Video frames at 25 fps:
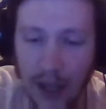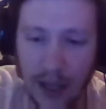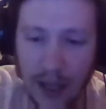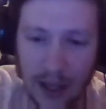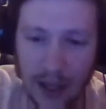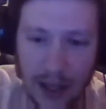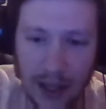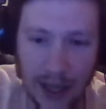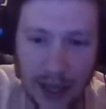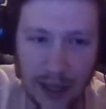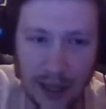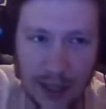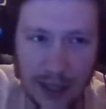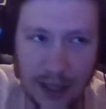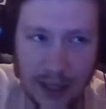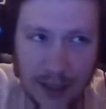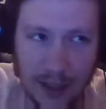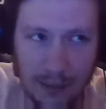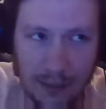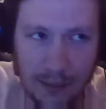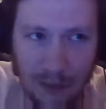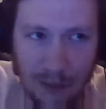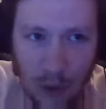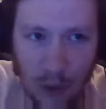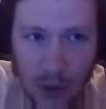that has
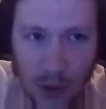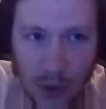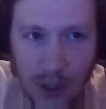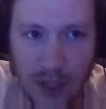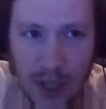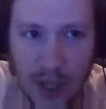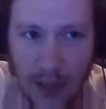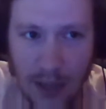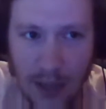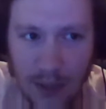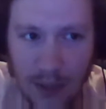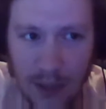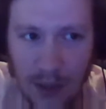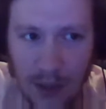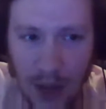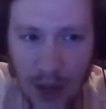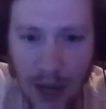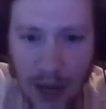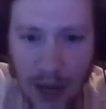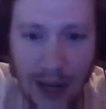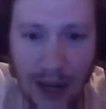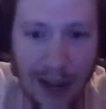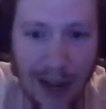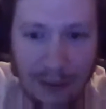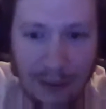forced them to
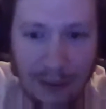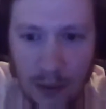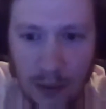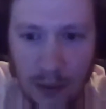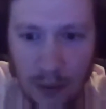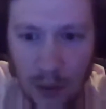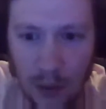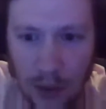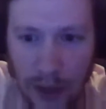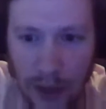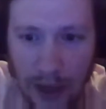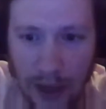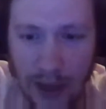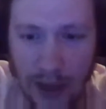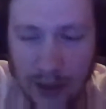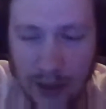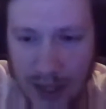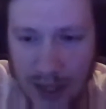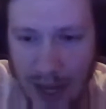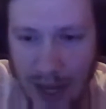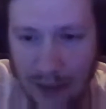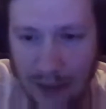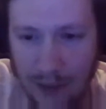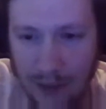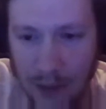not have to rely on
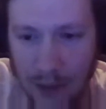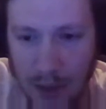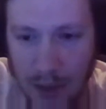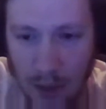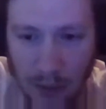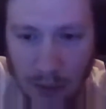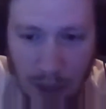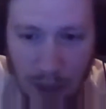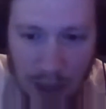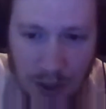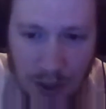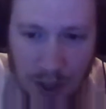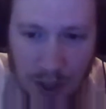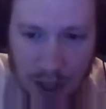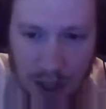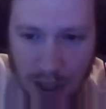Stafford so much.